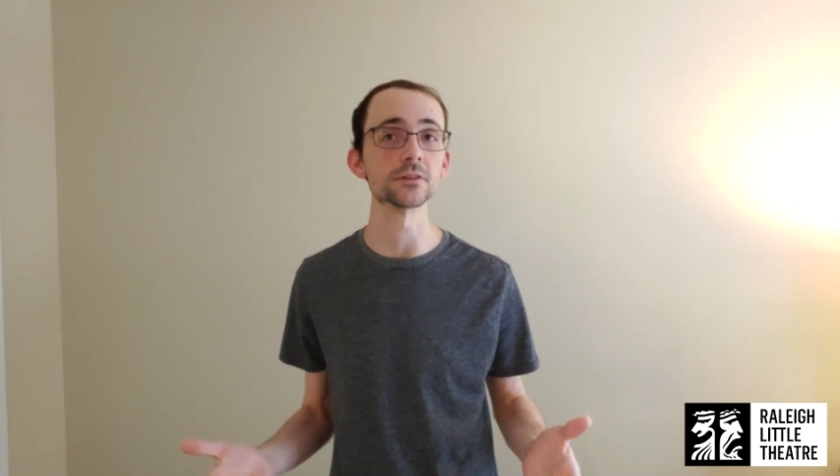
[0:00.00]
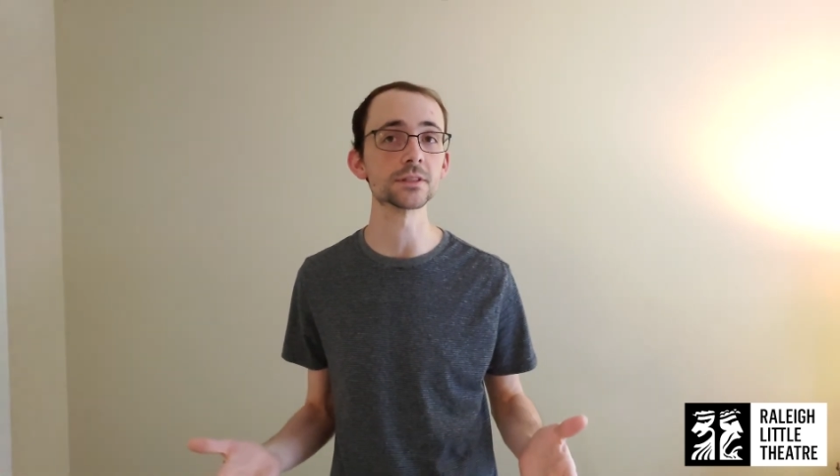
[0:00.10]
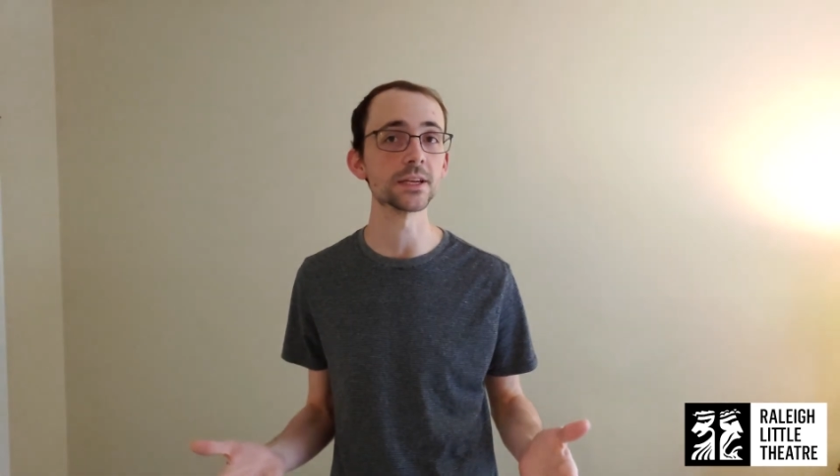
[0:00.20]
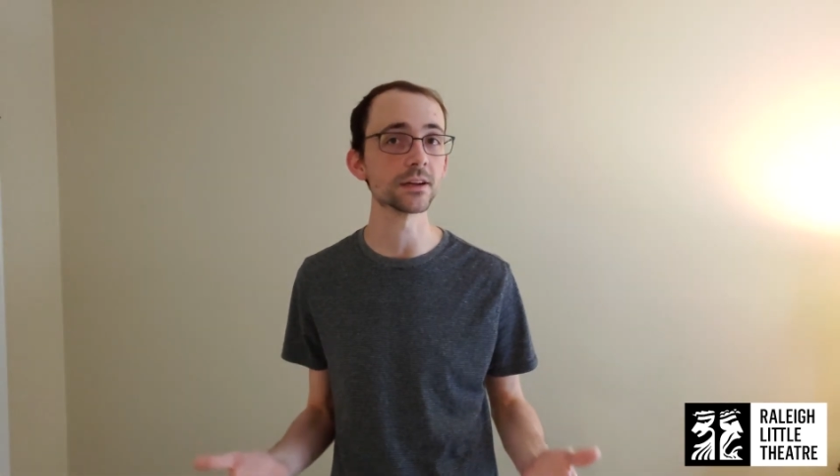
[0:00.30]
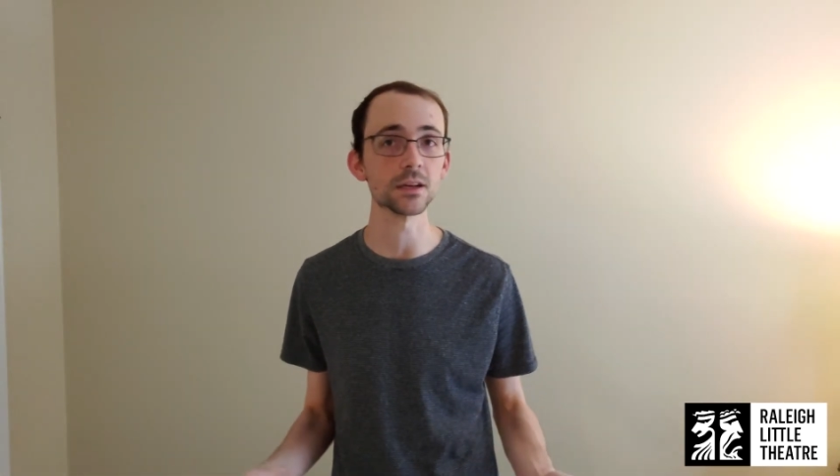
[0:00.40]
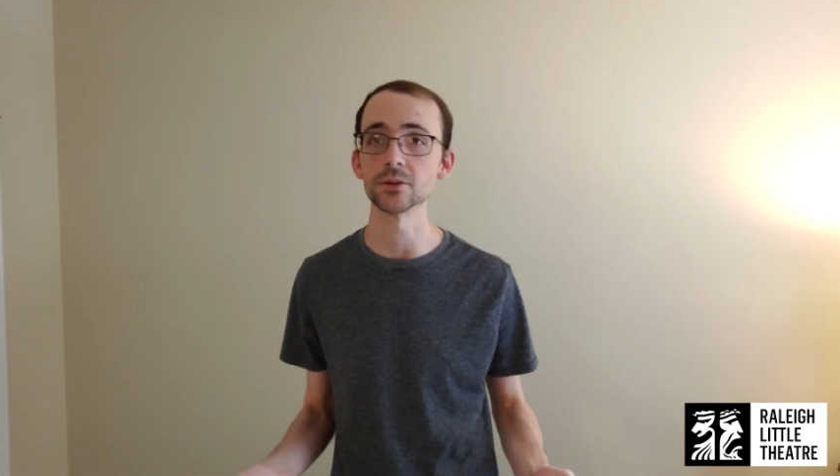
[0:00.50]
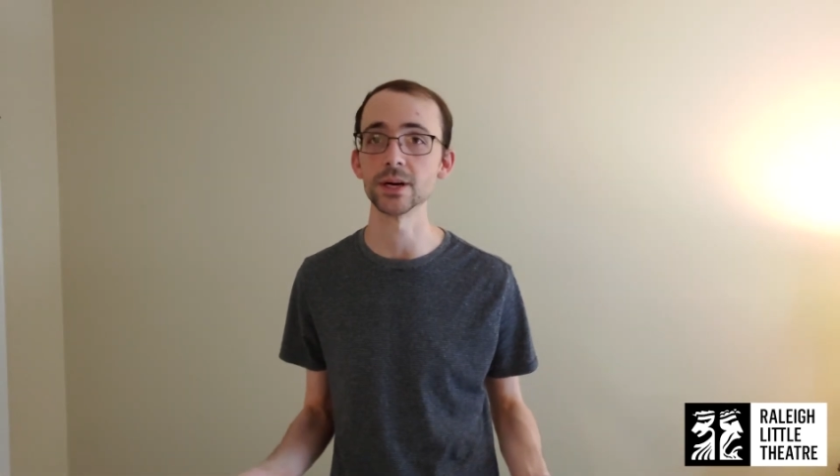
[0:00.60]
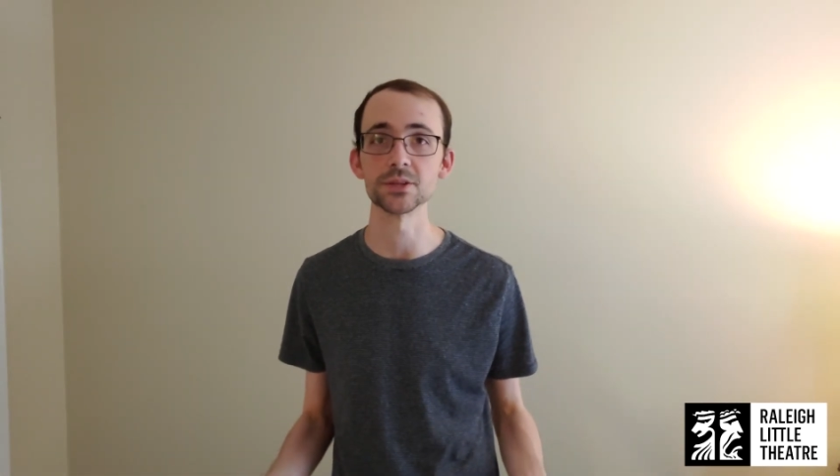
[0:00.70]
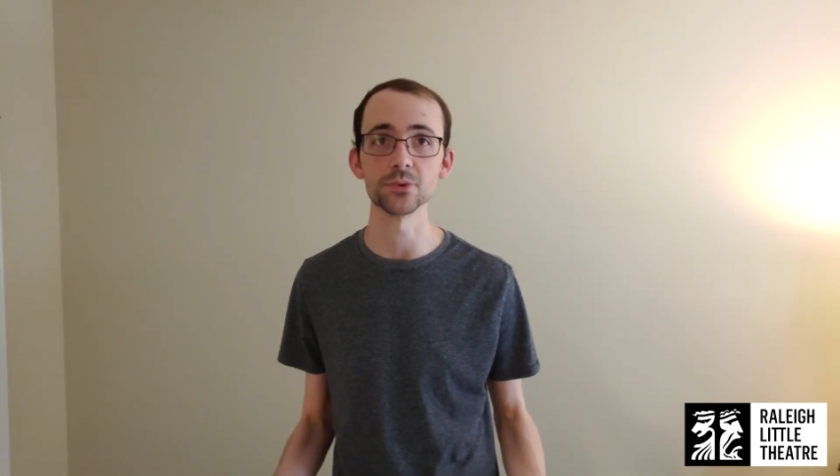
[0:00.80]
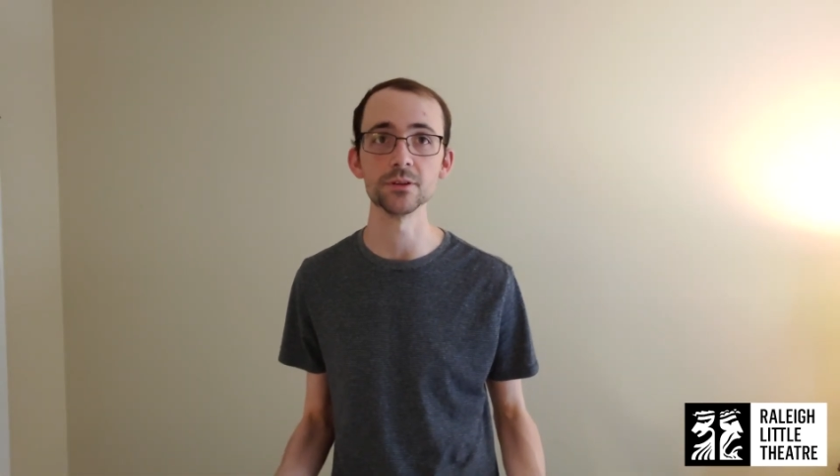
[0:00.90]
than it
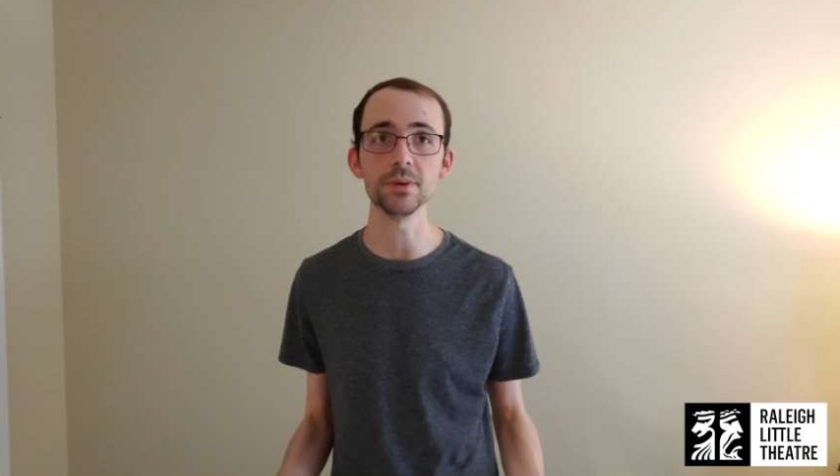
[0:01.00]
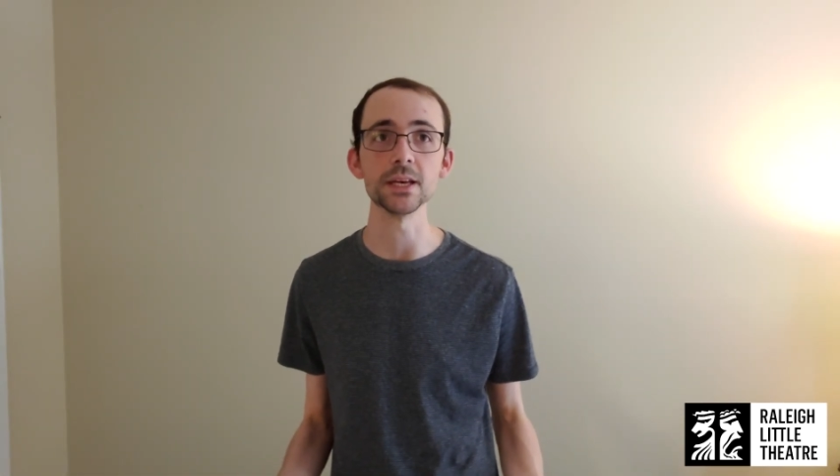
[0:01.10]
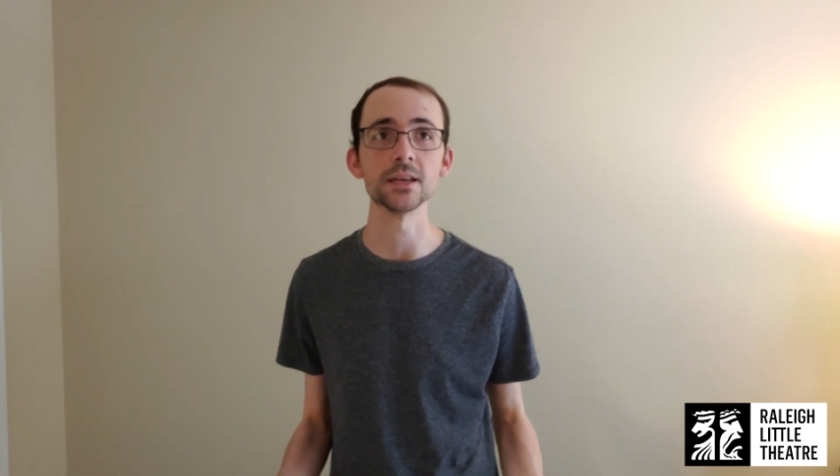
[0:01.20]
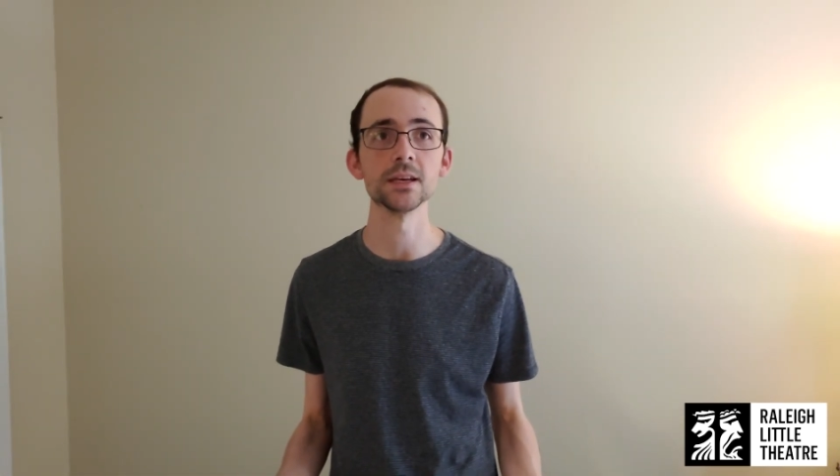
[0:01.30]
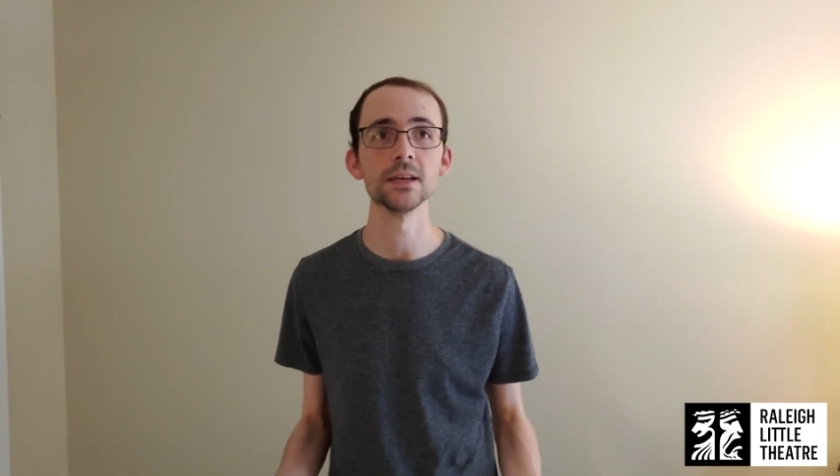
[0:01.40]
otherwise would be.